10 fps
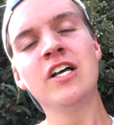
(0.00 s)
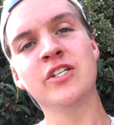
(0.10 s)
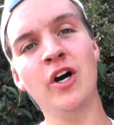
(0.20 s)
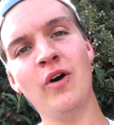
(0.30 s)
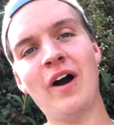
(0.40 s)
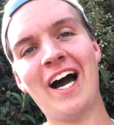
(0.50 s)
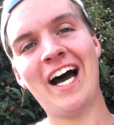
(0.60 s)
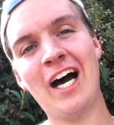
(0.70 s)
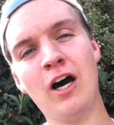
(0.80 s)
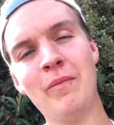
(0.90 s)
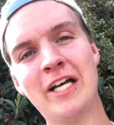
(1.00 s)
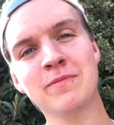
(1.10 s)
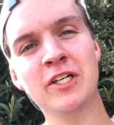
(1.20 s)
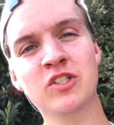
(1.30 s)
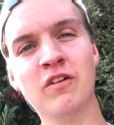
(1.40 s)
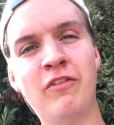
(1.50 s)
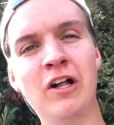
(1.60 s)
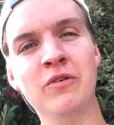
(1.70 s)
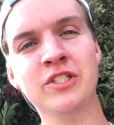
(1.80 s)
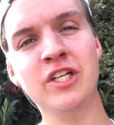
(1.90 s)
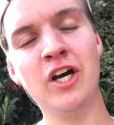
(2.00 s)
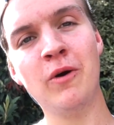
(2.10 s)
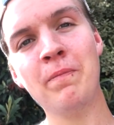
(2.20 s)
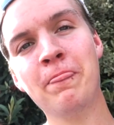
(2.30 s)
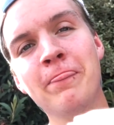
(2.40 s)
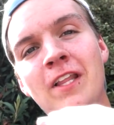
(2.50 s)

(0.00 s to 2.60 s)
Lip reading: So as my Instagram followers know,